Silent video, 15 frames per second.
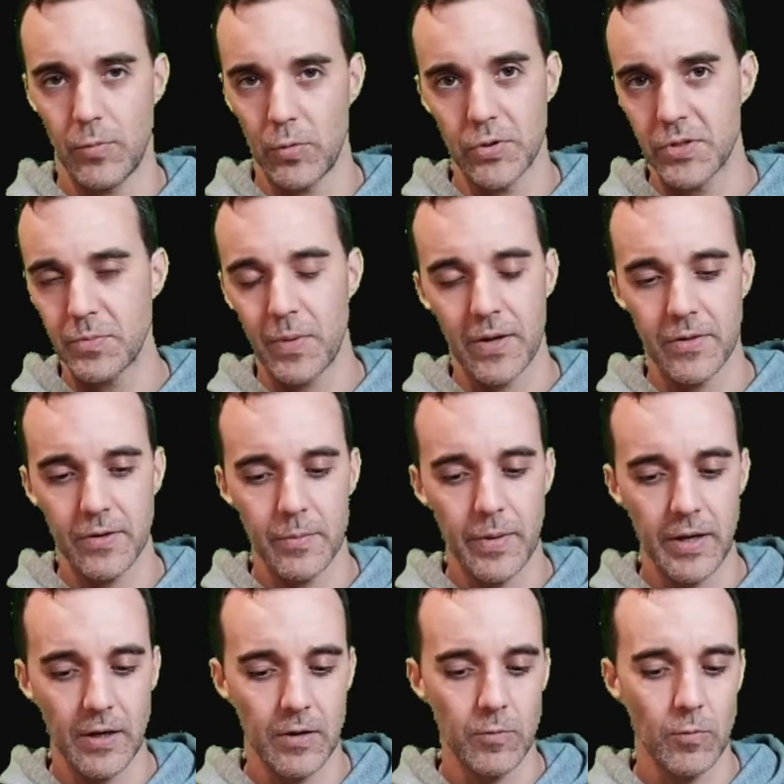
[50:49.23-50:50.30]
just Python,
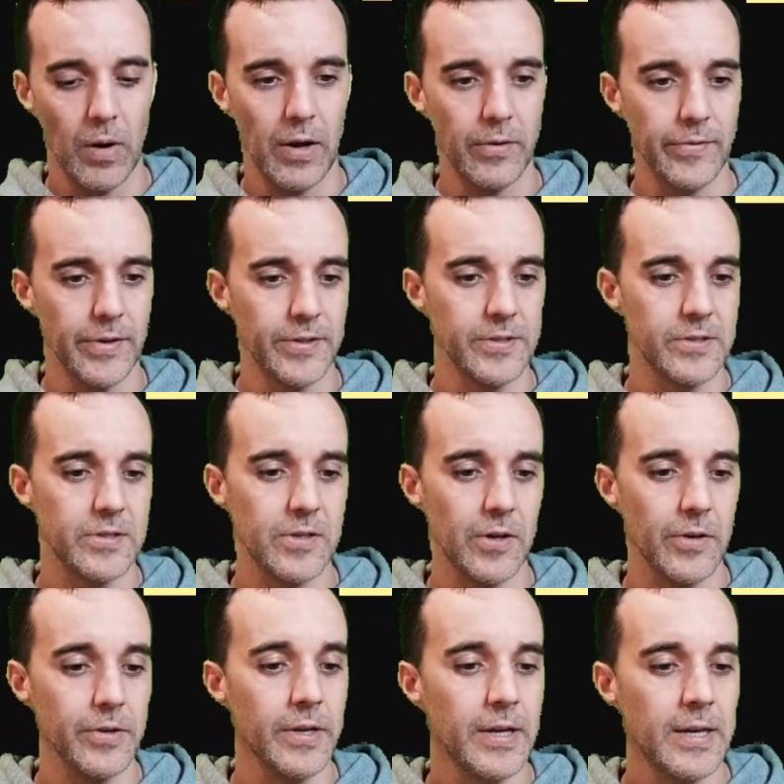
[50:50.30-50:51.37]
depending on how you've got this
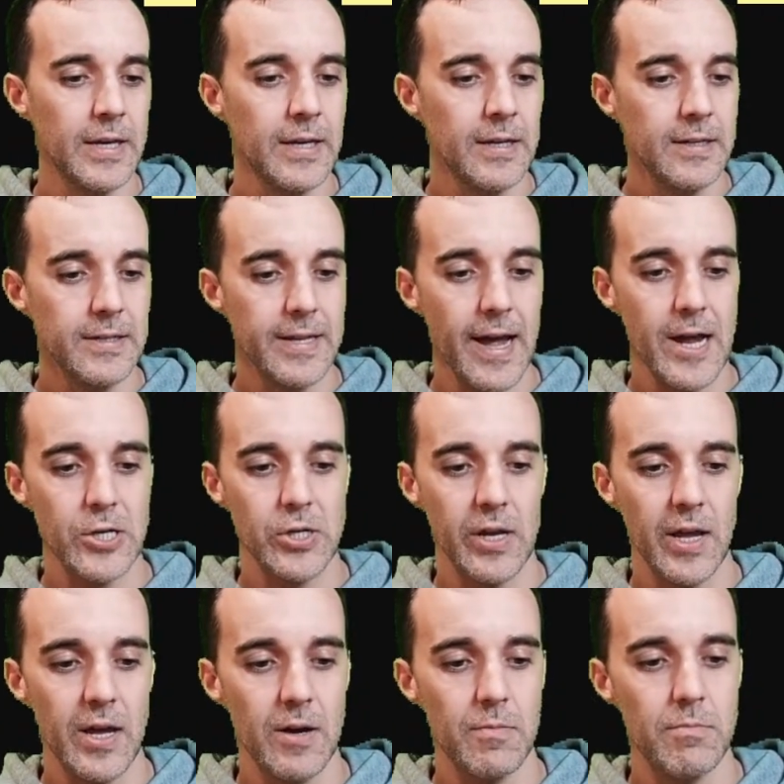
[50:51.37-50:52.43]
installed,
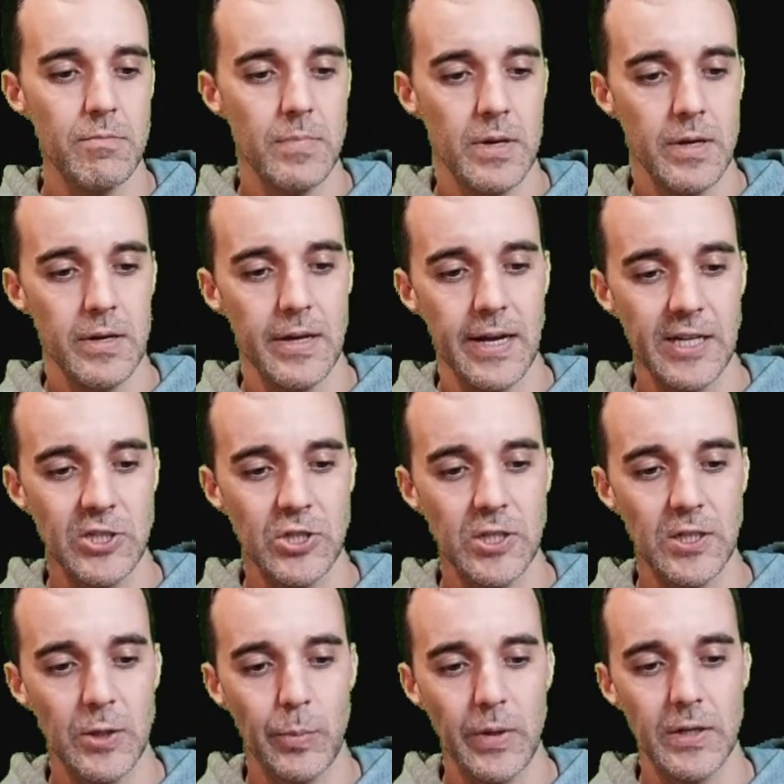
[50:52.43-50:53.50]
-m
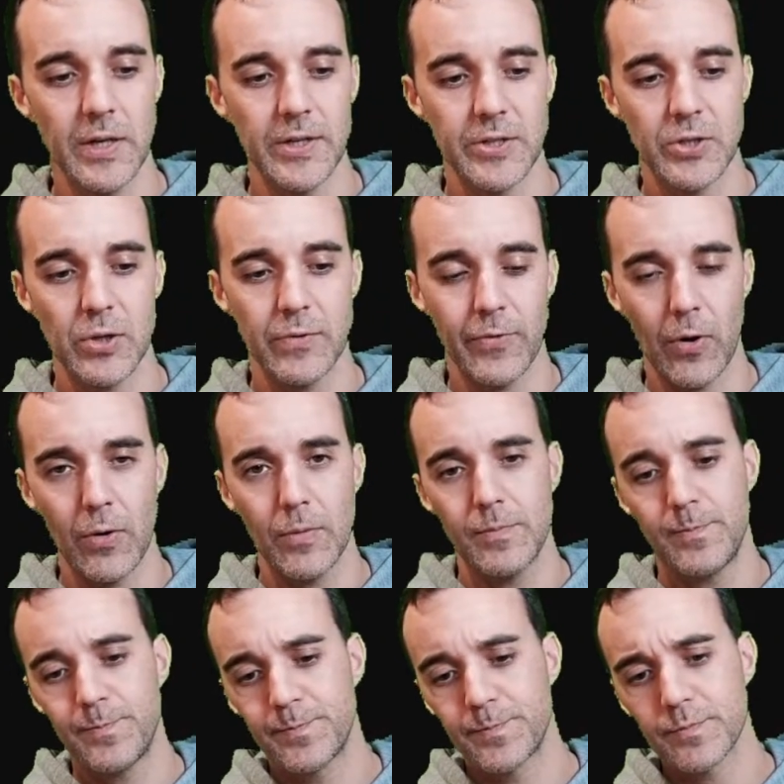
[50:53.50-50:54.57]
http.server,
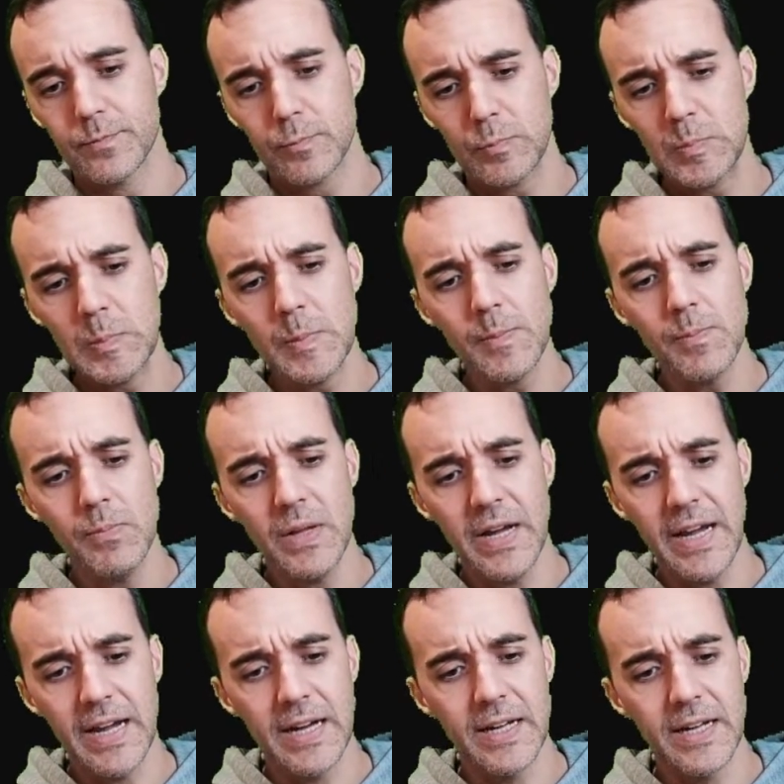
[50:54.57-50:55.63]

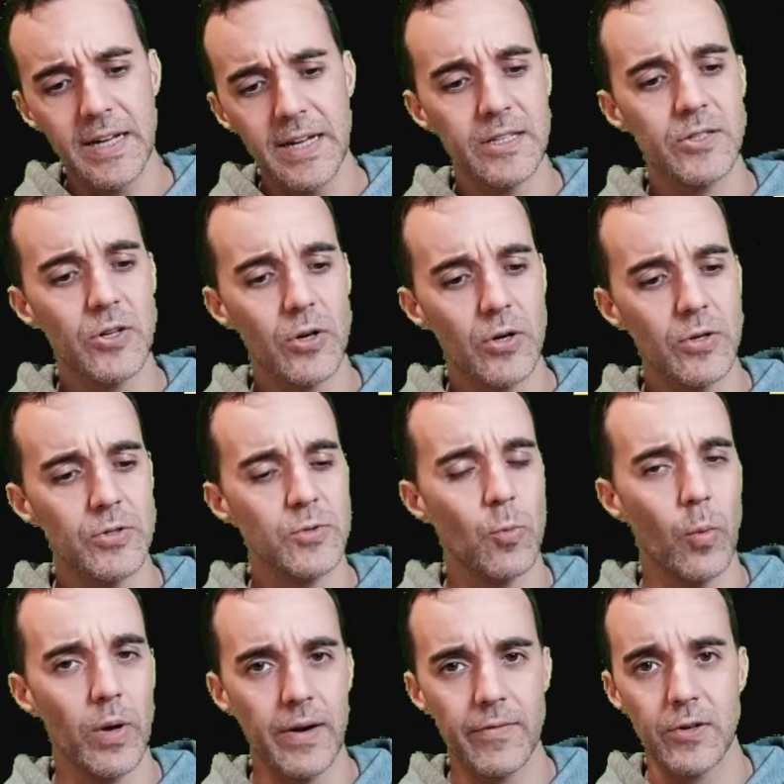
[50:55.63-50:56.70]
and it turns
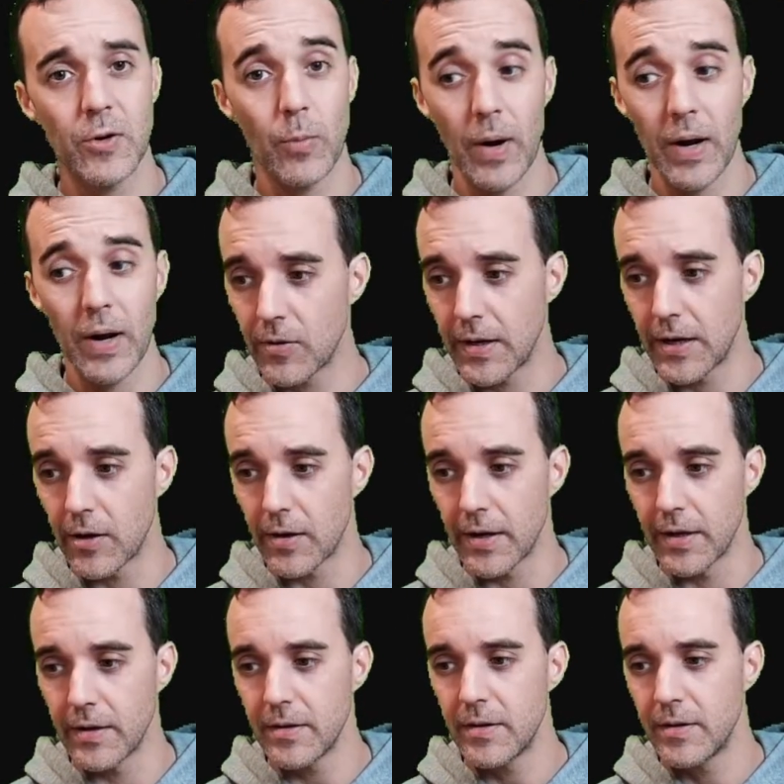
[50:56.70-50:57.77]
whatever directory you're
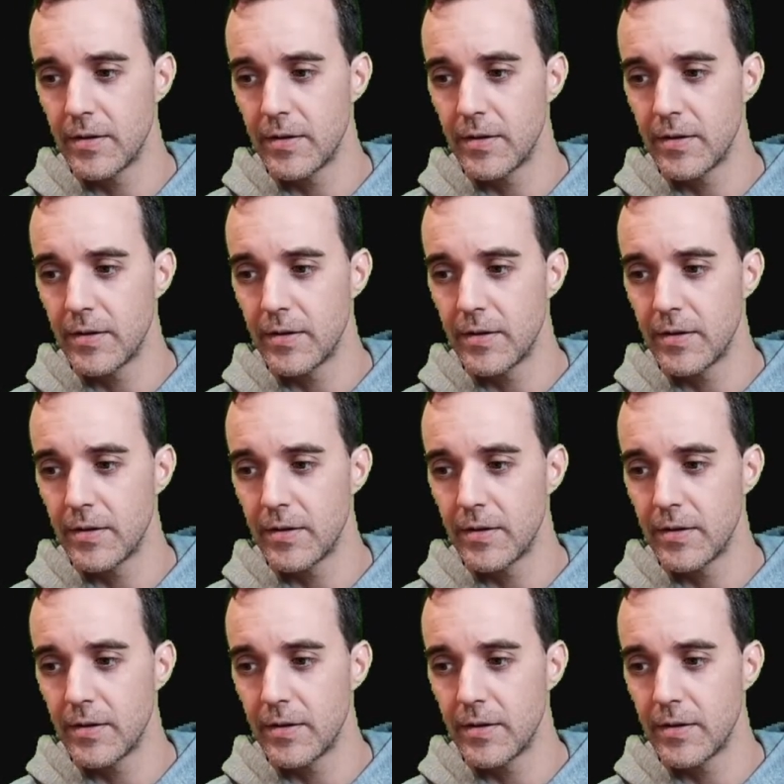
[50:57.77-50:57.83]
in.